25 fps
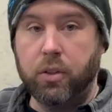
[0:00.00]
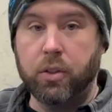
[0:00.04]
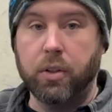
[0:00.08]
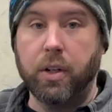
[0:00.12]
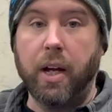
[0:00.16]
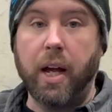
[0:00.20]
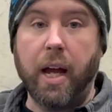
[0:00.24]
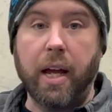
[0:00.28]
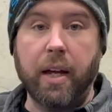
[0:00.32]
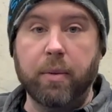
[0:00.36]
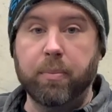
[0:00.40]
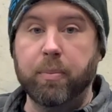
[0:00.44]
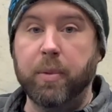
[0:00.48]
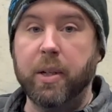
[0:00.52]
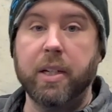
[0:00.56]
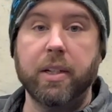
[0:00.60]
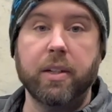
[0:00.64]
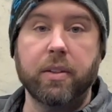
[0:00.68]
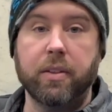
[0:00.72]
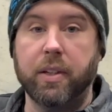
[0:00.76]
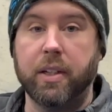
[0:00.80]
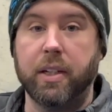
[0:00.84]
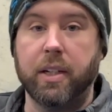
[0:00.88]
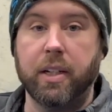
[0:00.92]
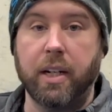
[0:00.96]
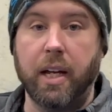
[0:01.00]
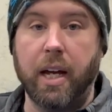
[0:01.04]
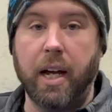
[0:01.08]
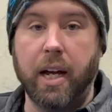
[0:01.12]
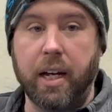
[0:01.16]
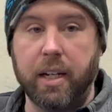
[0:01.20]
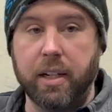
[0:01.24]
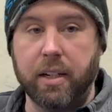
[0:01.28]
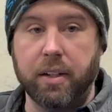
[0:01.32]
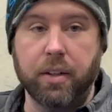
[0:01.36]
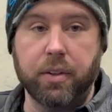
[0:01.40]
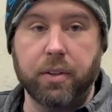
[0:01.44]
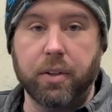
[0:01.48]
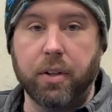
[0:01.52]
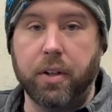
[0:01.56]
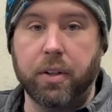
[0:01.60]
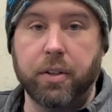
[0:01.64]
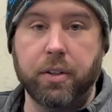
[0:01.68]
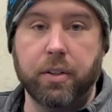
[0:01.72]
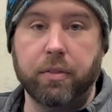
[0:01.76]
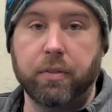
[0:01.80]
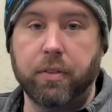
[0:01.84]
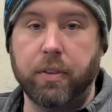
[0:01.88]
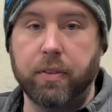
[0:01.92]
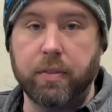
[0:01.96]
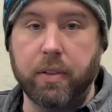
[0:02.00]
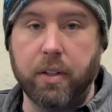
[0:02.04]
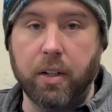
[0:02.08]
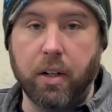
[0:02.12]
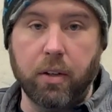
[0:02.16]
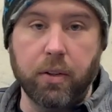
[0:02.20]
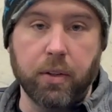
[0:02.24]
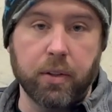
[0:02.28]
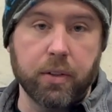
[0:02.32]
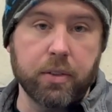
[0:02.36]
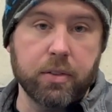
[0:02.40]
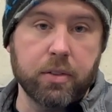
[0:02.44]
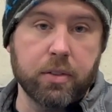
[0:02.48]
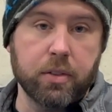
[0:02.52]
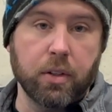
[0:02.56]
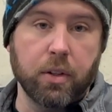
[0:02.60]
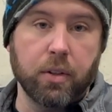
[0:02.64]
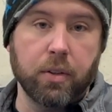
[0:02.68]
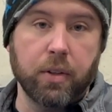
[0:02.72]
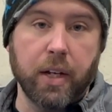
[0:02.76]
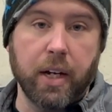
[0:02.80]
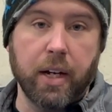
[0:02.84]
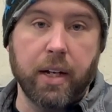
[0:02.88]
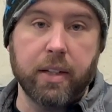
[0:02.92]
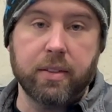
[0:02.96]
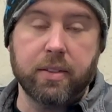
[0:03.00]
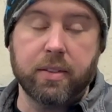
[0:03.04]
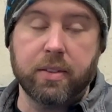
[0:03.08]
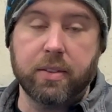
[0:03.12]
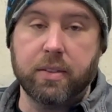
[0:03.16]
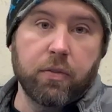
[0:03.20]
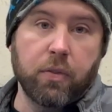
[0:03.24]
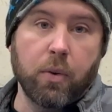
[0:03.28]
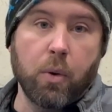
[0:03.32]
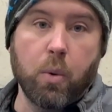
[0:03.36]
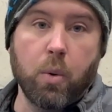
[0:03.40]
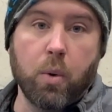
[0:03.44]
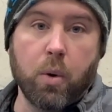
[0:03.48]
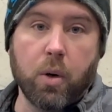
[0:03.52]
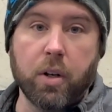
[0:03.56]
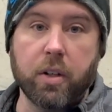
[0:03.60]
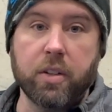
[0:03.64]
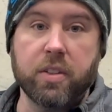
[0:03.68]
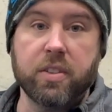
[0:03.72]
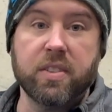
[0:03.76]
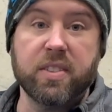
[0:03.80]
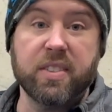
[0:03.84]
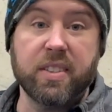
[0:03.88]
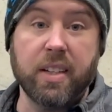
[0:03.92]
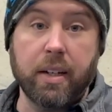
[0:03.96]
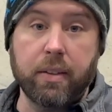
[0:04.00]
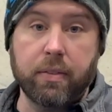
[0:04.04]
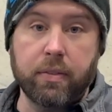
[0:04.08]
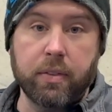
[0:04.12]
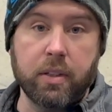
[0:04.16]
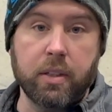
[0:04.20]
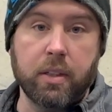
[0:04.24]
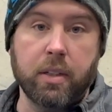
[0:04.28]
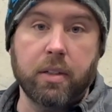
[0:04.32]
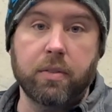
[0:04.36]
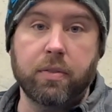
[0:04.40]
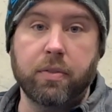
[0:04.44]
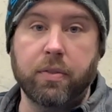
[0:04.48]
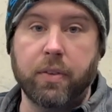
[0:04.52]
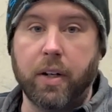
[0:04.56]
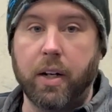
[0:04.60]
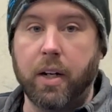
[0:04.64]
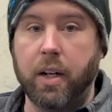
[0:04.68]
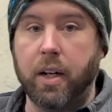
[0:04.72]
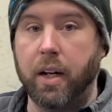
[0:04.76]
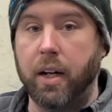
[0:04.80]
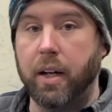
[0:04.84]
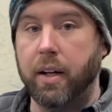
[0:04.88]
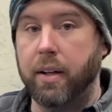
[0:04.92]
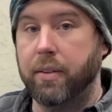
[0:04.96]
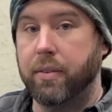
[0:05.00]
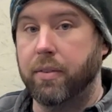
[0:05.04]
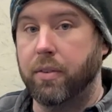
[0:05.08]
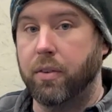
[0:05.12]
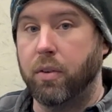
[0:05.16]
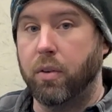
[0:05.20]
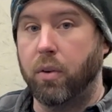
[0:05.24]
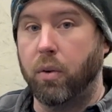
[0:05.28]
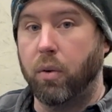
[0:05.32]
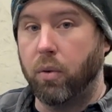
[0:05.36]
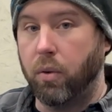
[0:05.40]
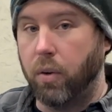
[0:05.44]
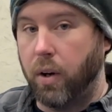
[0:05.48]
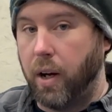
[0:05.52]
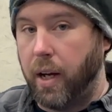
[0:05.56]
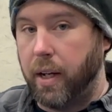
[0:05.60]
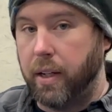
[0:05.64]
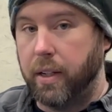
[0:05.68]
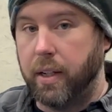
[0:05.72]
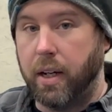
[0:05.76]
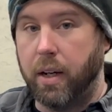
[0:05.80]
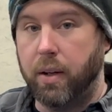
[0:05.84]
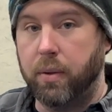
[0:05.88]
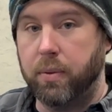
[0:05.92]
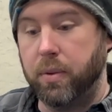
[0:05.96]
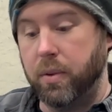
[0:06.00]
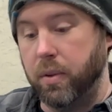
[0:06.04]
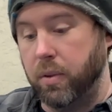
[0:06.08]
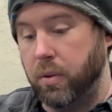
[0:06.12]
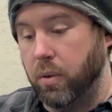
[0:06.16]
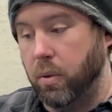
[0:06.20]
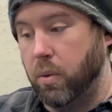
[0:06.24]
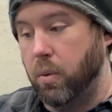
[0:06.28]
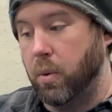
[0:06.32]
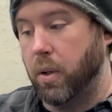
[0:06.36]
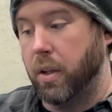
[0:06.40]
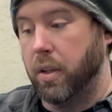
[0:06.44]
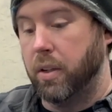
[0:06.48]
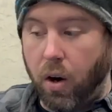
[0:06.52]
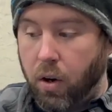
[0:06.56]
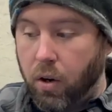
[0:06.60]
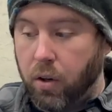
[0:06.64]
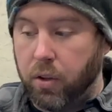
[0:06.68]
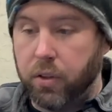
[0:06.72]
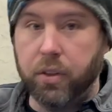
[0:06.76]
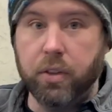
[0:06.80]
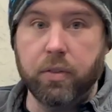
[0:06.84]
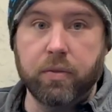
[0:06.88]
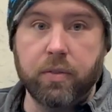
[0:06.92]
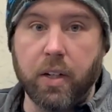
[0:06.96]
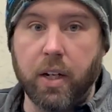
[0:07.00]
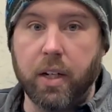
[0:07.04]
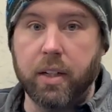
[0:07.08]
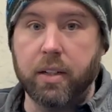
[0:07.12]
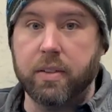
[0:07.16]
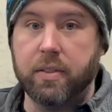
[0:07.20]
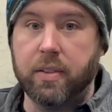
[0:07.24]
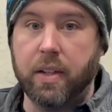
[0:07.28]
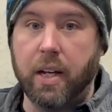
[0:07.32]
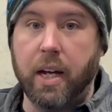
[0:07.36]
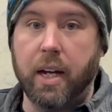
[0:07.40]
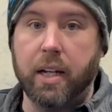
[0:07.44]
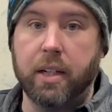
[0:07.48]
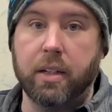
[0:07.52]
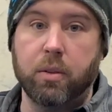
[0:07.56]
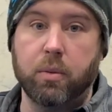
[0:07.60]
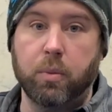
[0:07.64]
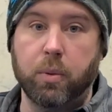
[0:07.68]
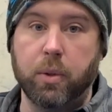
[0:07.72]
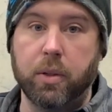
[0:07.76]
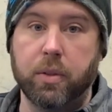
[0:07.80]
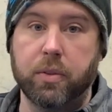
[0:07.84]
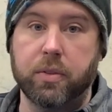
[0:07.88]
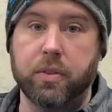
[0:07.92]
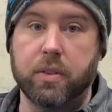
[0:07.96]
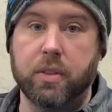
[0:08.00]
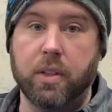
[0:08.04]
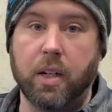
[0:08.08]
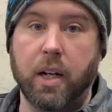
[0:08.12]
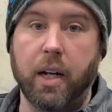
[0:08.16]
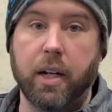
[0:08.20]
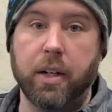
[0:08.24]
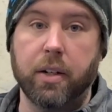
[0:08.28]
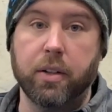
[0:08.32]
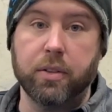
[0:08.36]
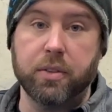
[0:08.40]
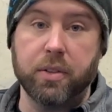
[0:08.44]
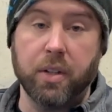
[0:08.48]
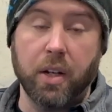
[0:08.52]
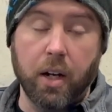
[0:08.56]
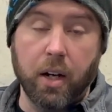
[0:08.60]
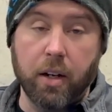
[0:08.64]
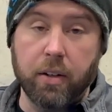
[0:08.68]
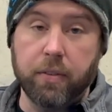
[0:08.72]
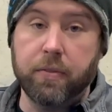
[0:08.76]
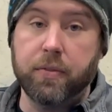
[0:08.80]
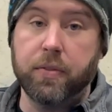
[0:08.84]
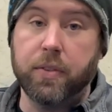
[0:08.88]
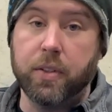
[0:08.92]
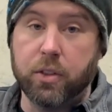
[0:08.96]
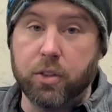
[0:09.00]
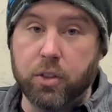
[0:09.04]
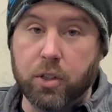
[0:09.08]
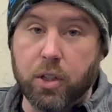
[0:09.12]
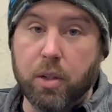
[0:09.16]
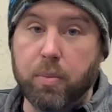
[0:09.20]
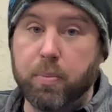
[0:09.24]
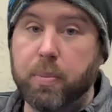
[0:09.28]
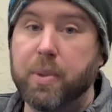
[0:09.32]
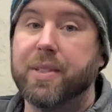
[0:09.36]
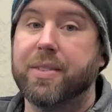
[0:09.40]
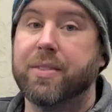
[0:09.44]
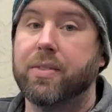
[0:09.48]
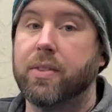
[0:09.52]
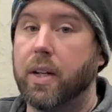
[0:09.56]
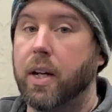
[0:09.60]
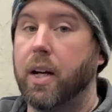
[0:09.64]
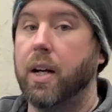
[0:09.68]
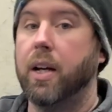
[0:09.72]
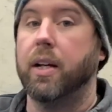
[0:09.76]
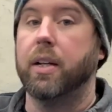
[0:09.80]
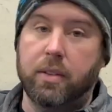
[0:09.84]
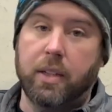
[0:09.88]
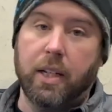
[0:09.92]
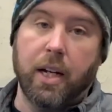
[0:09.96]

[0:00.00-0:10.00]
You're immediately going to add another $150, so that's $475 right out the door. All you've done is added wheels and tires of the cheapest kind.